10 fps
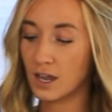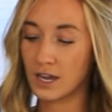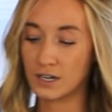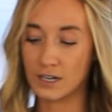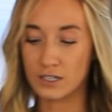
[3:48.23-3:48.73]

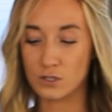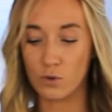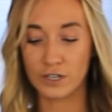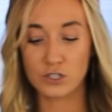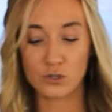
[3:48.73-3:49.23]
It is
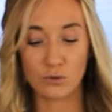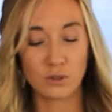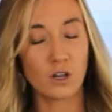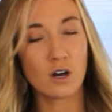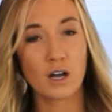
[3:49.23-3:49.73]
going to
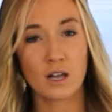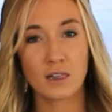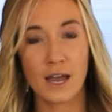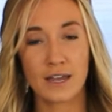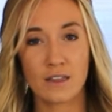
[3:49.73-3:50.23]
look
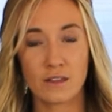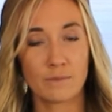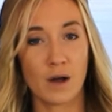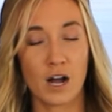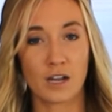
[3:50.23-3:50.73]
like the
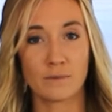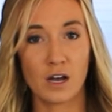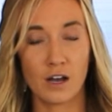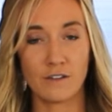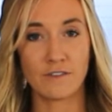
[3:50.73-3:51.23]
bottom
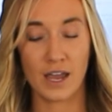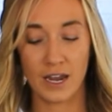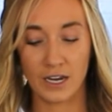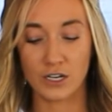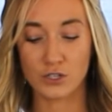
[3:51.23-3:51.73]
of
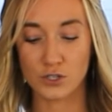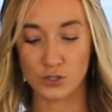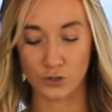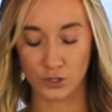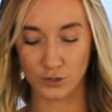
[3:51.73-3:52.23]
a
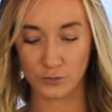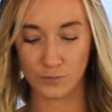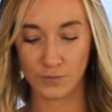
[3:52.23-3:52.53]
screw.